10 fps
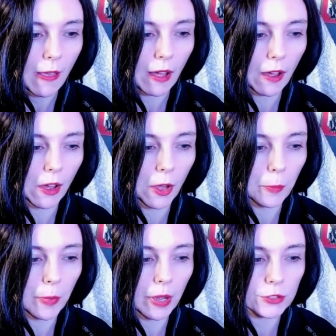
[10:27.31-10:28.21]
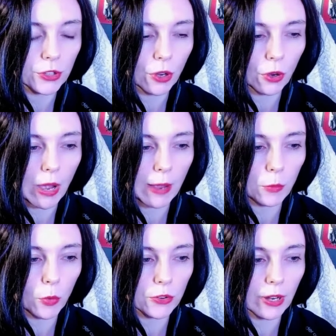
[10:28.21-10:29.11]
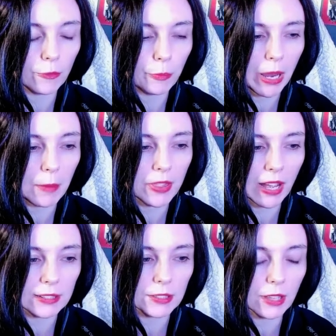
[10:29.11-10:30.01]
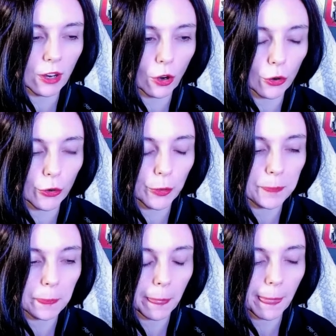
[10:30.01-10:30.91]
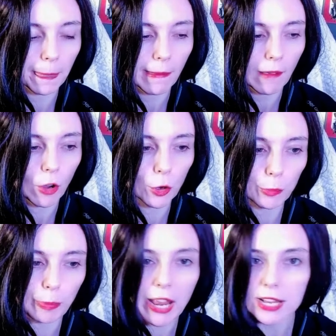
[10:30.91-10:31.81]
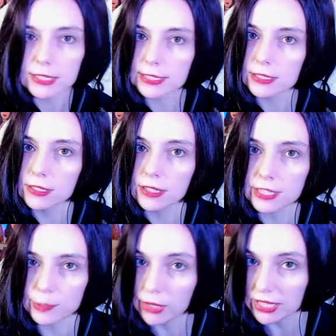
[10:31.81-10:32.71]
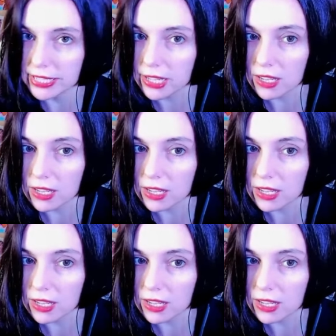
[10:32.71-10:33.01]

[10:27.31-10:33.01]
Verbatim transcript: Um, so I'm wondering if maybe that's like her her base is Mileena